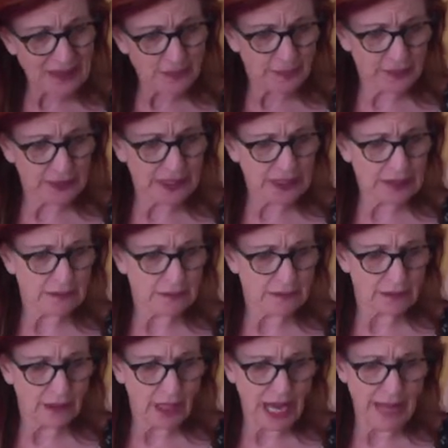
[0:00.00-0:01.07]
political
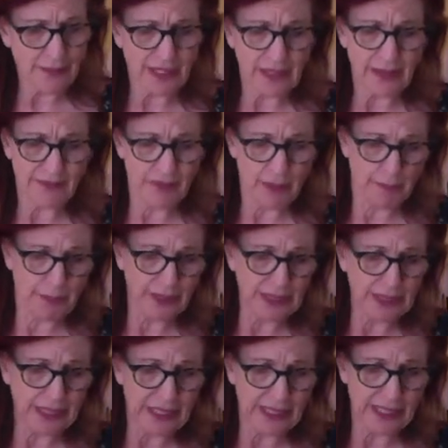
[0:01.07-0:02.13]
climate of the
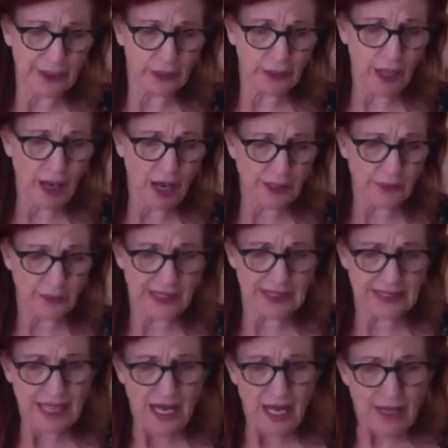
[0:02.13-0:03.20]
billionaire Congress,